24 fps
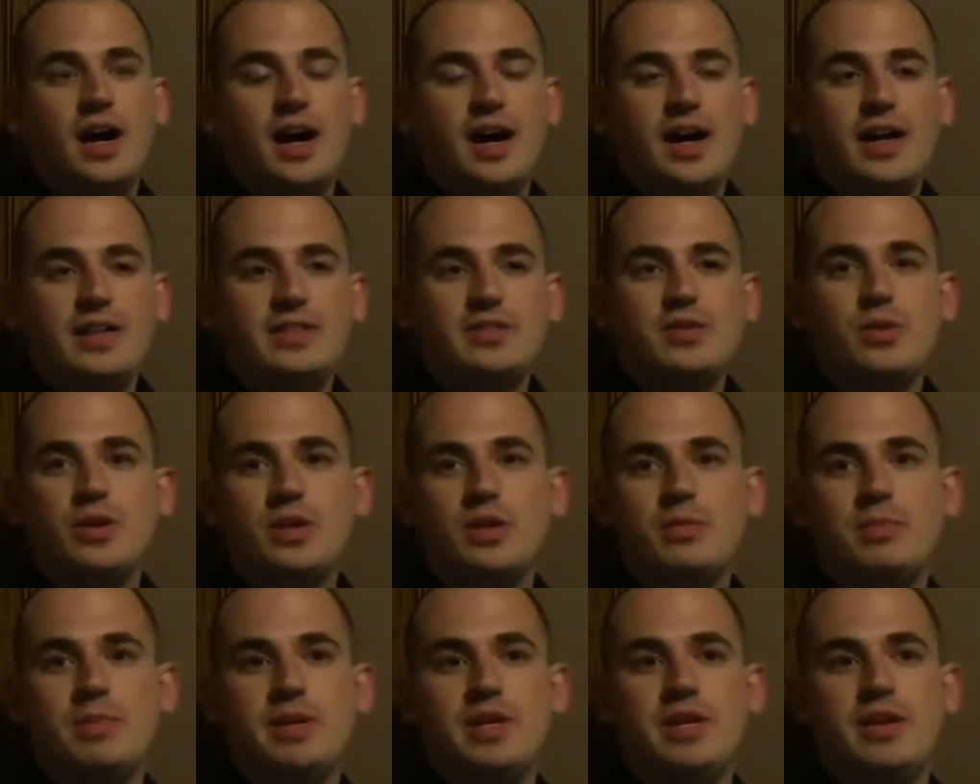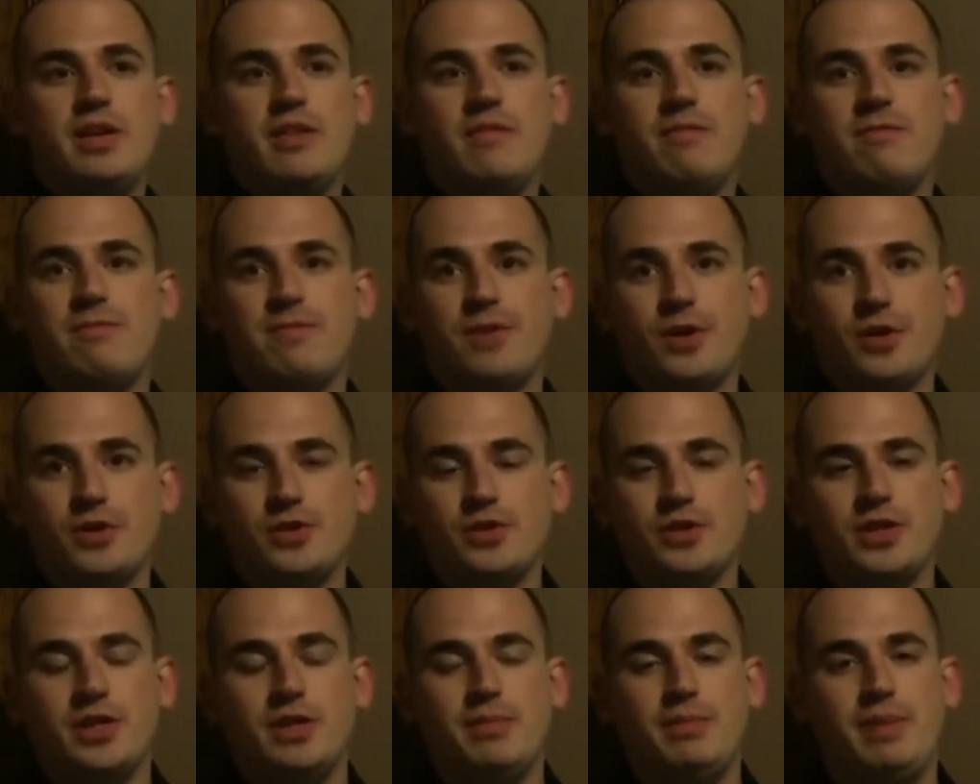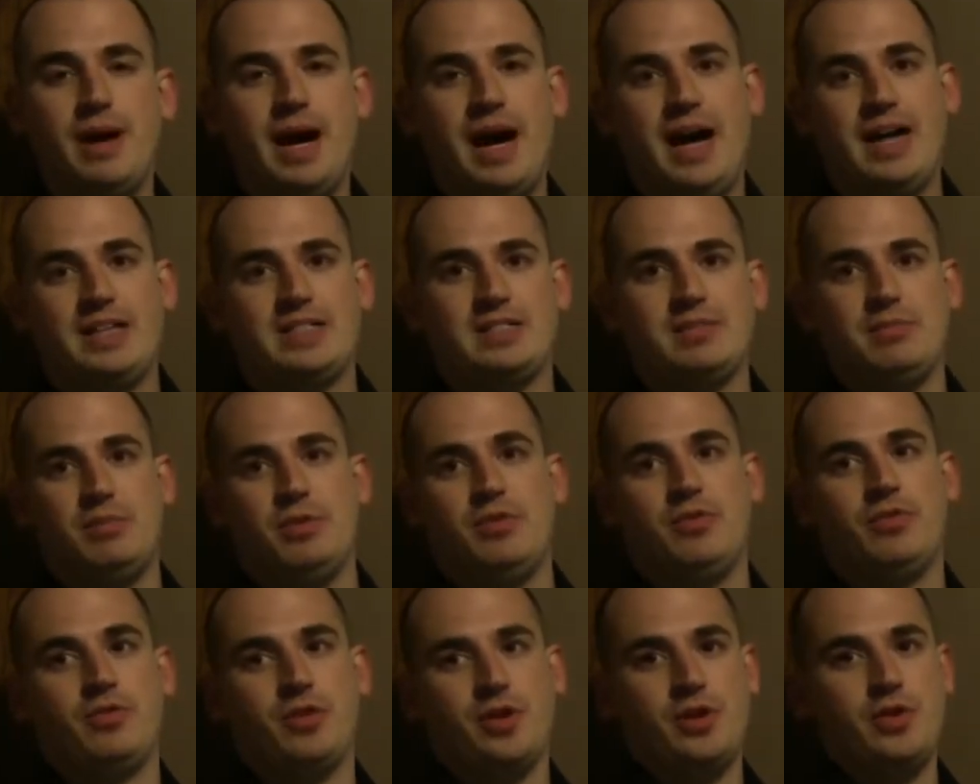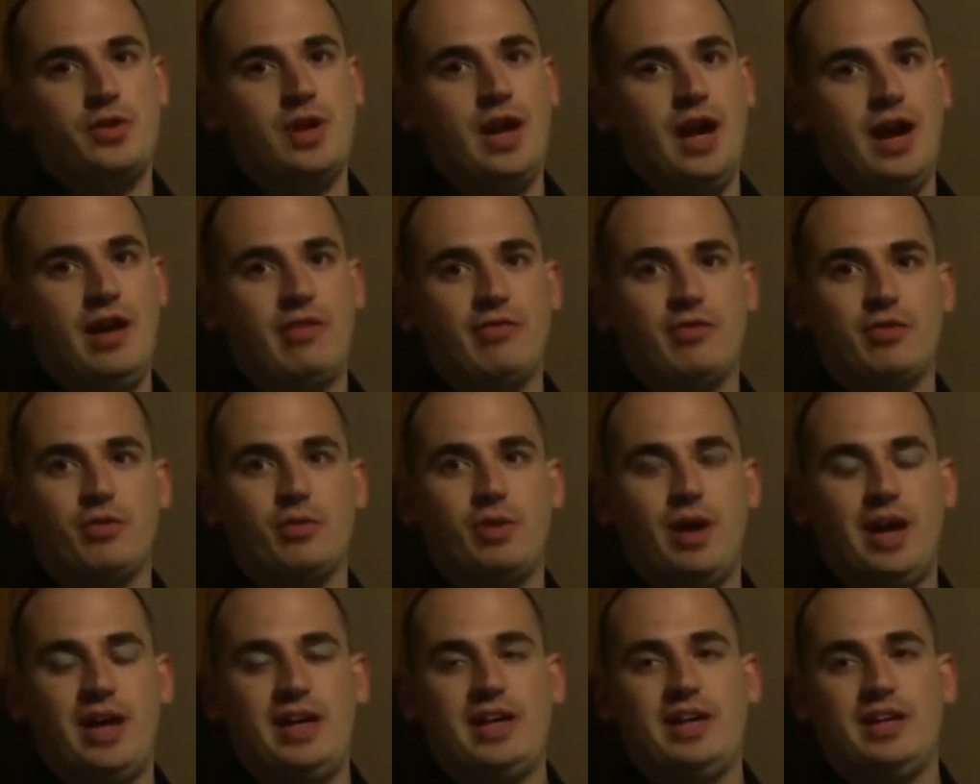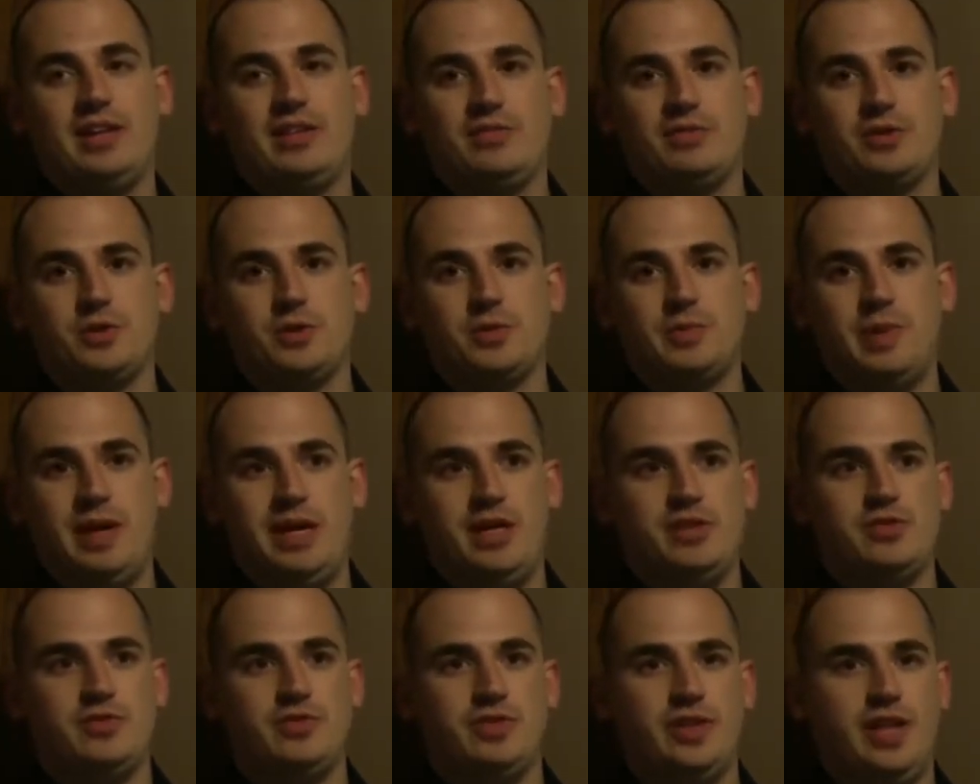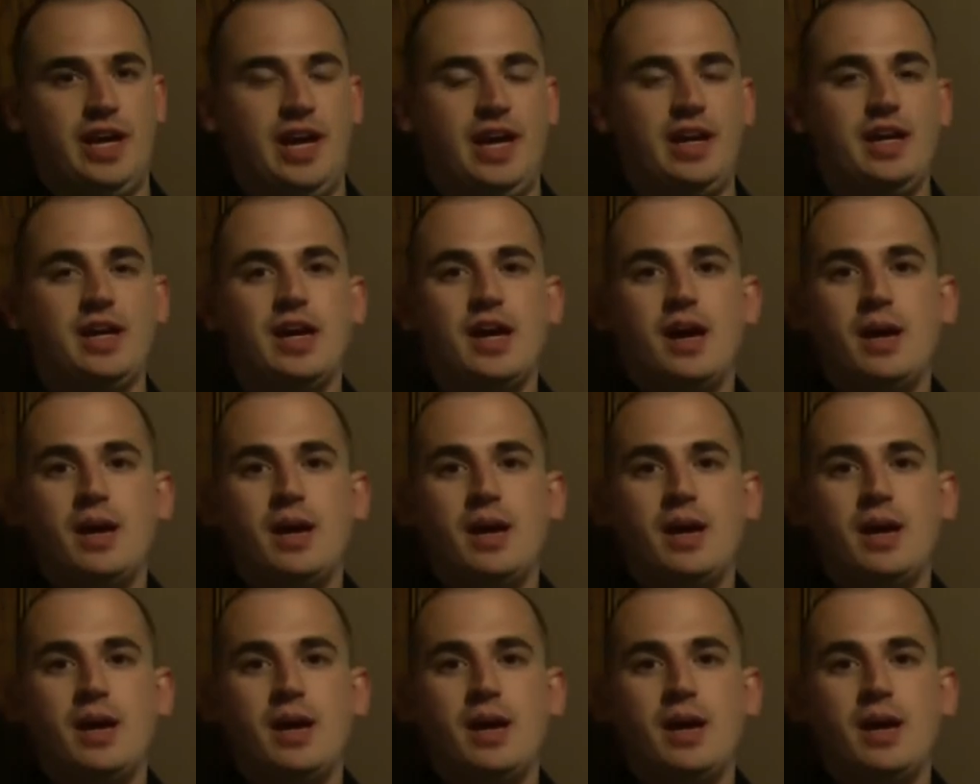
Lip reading: it's going to be virtually impossible for you to ever rank on the first page for that